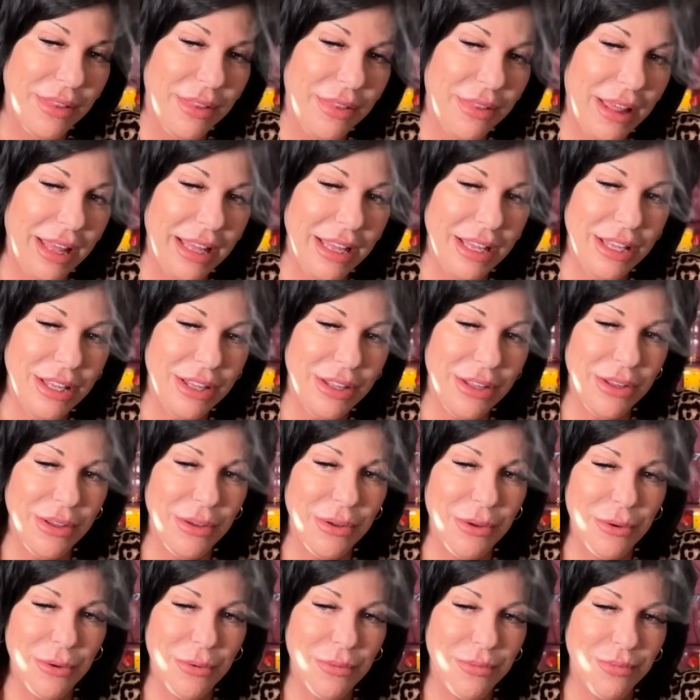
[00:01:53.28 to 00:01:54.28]
Thank
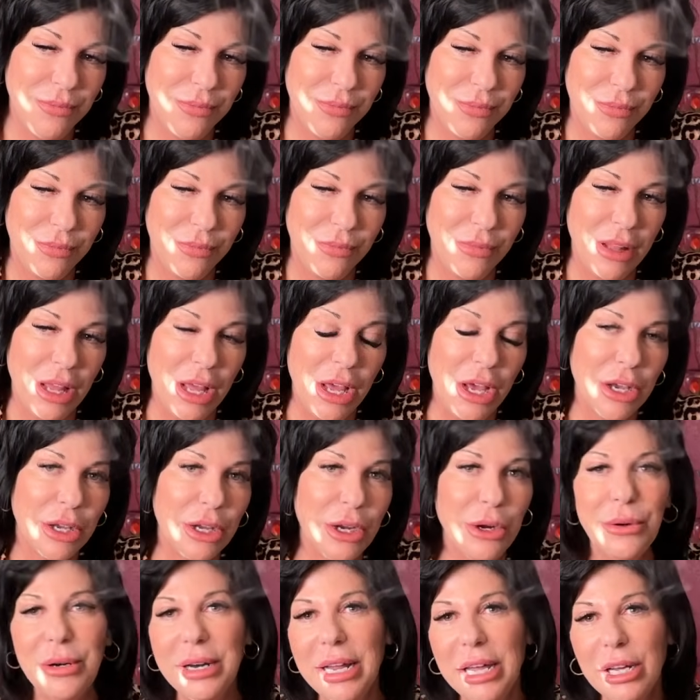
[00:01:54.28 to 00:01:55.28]
you.
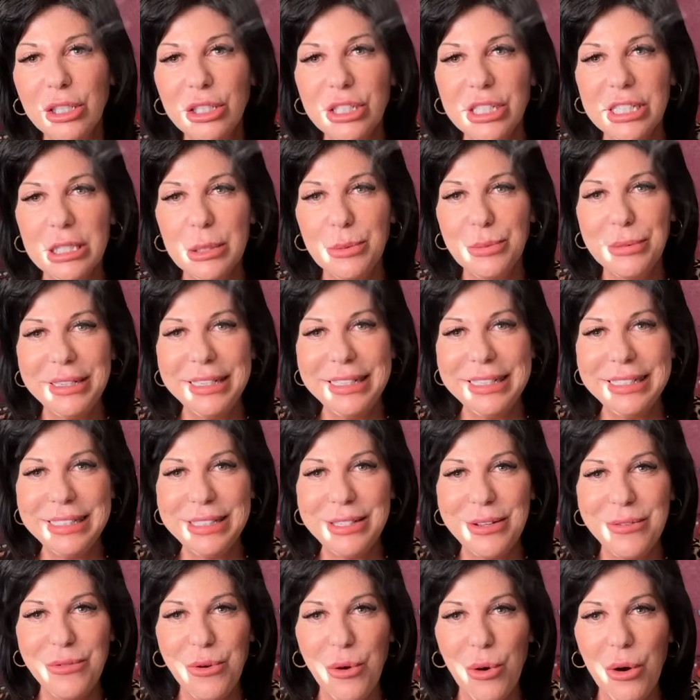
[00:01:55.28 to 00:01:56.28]
Current energies, please,
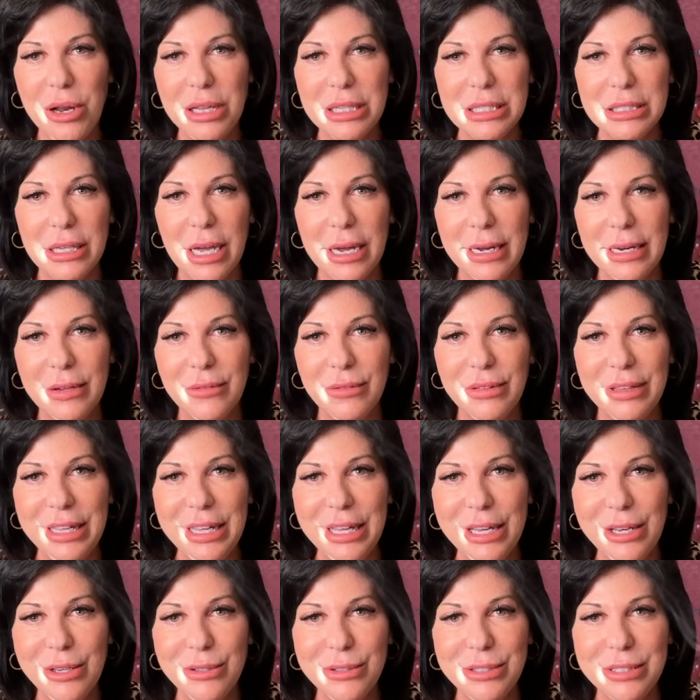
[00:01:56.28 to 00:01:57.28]
for the sign of
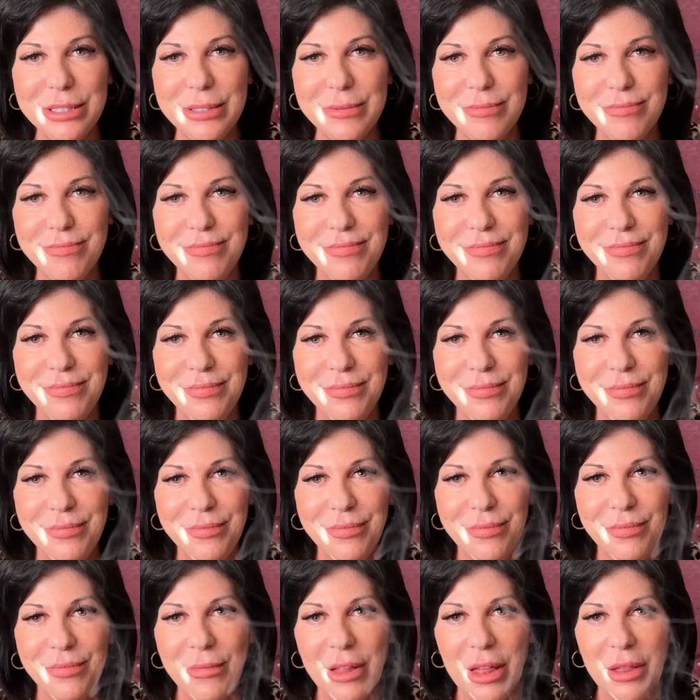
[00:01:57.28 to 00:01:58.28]
Leos.
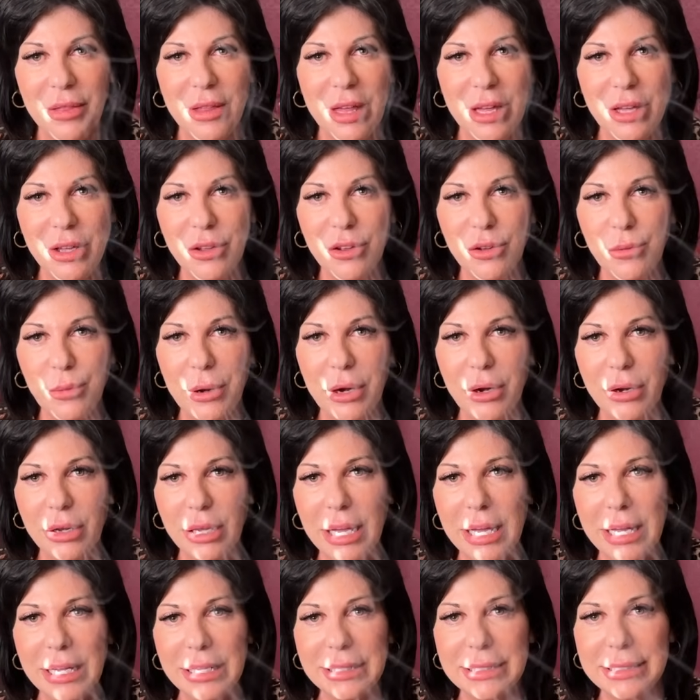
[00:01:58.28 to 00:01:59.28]
Thank you, Spirit
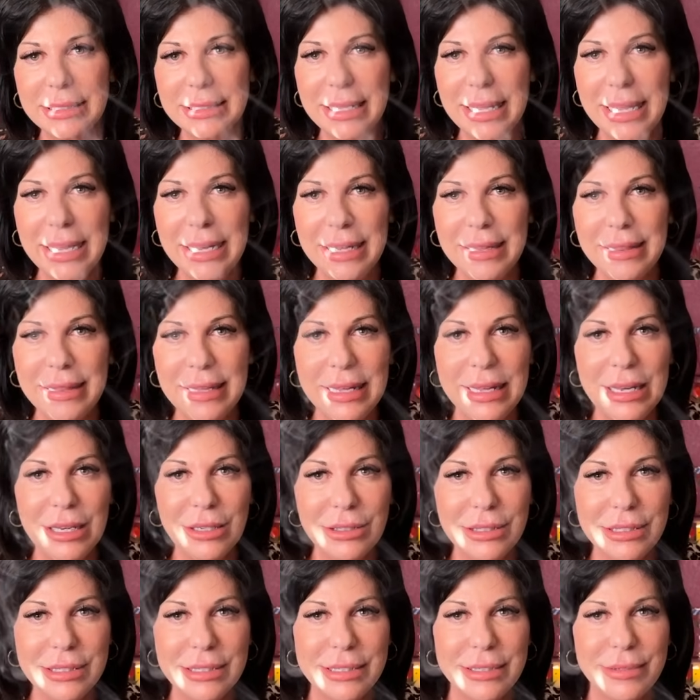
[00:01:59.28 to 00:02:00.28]
Guides. Anything
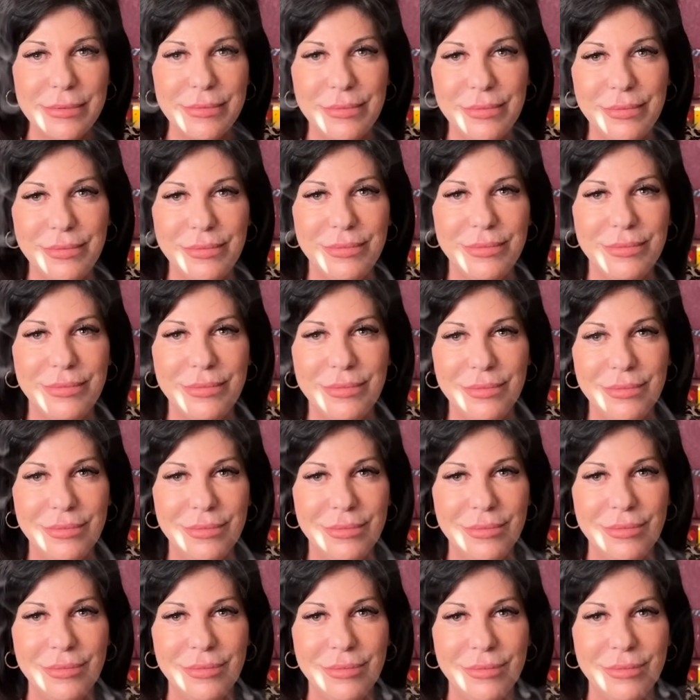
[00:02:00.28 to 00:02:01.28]
else
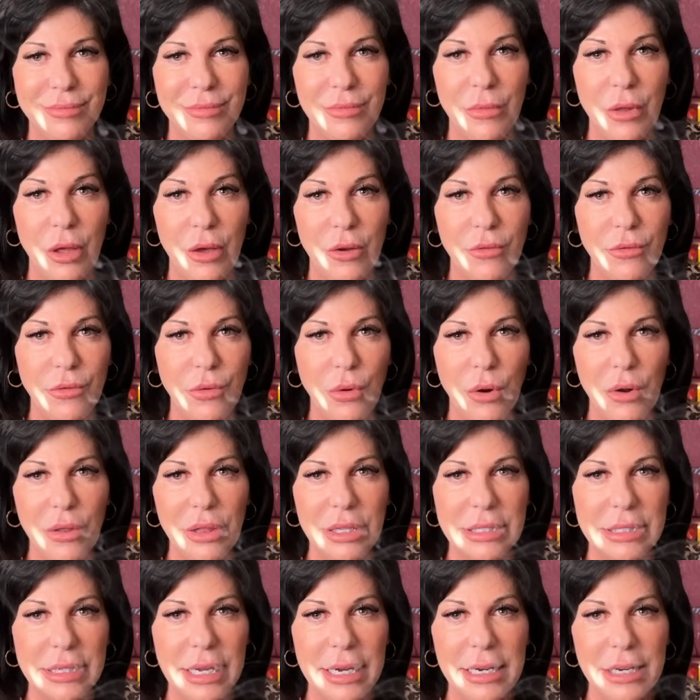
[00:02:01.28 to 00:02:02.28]
for
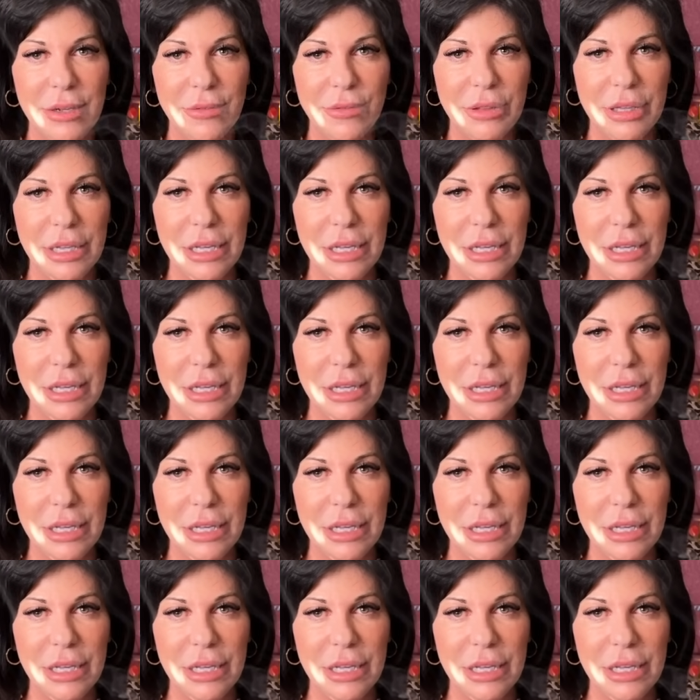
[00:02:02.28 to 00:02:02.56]
the sign of